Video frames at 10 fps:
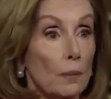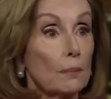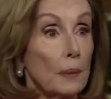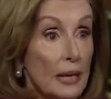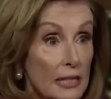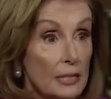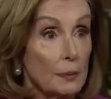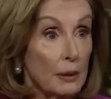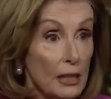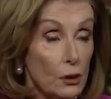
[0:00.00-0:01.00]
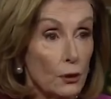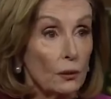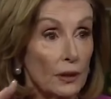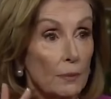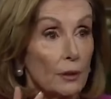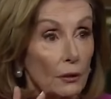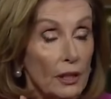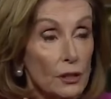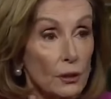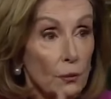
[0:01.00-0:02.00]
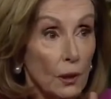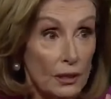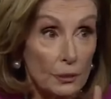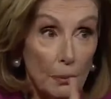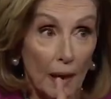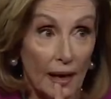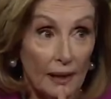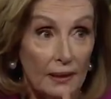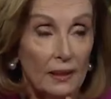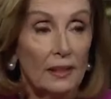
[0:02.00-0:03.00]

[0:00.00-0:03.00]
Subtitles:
The best speech on immigration was by